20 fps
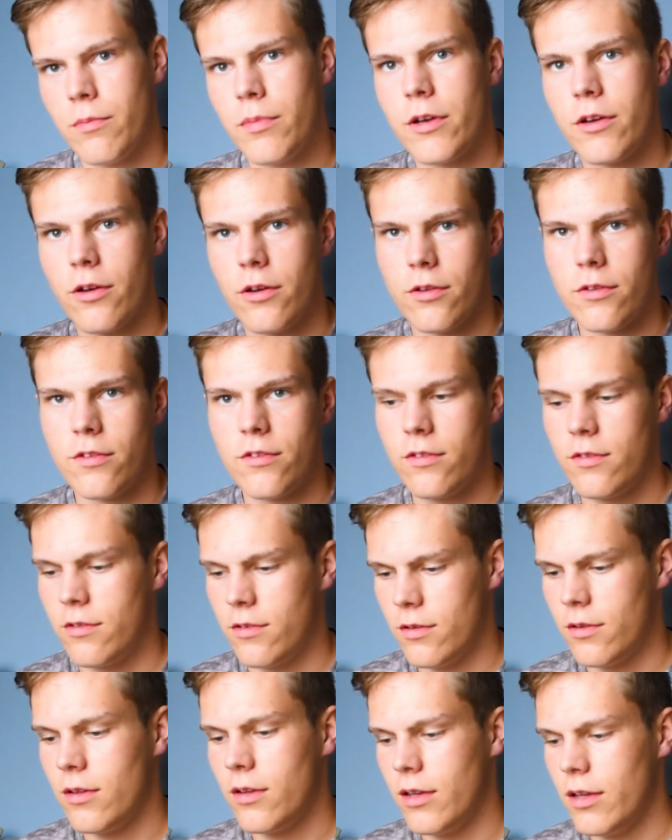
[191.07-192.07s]

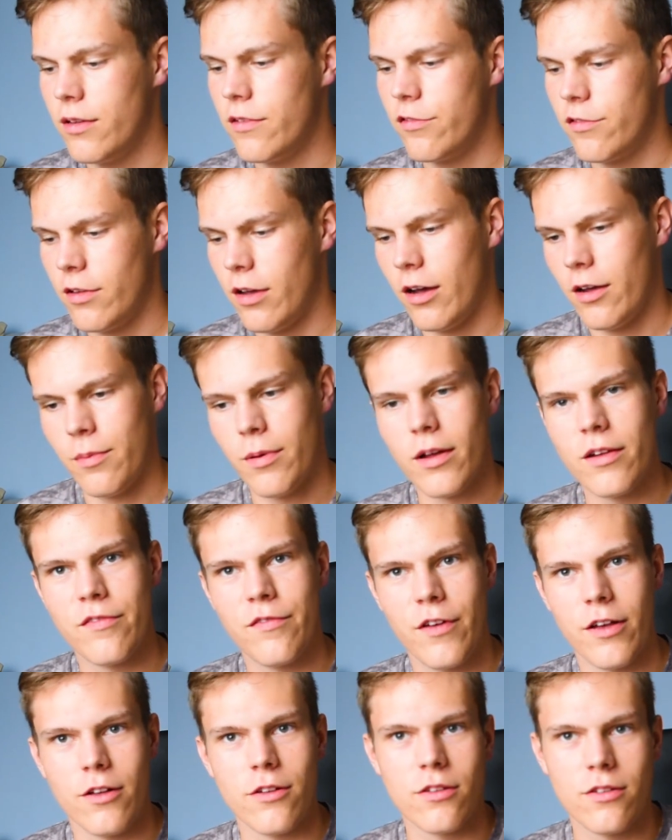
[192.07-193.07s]
because if the iPad
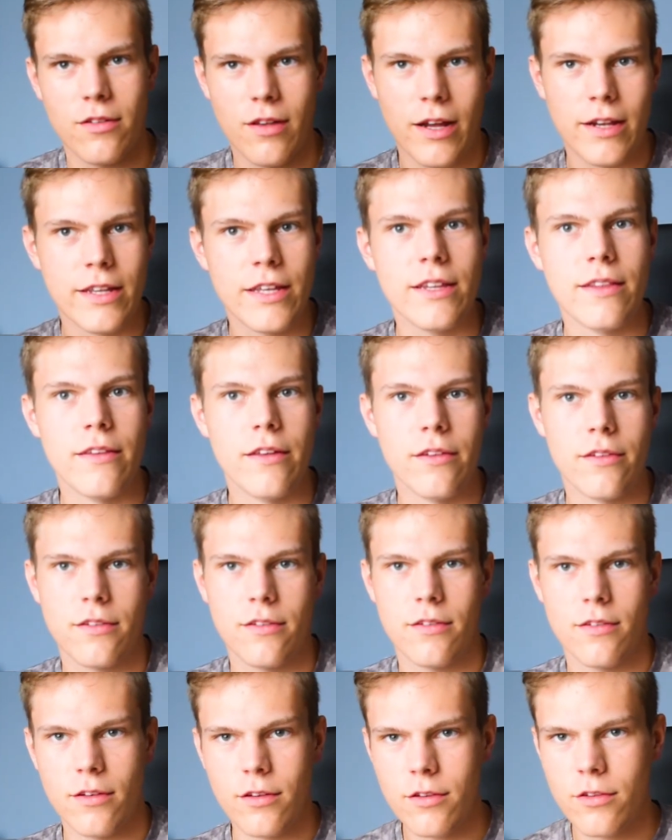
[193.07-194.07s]
fails, I need
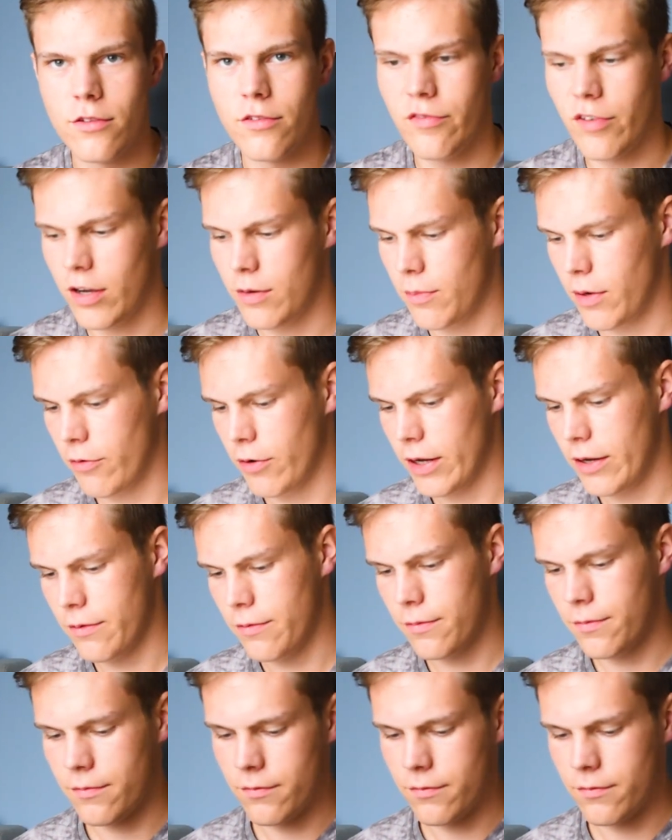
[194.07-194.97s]
this to find my way.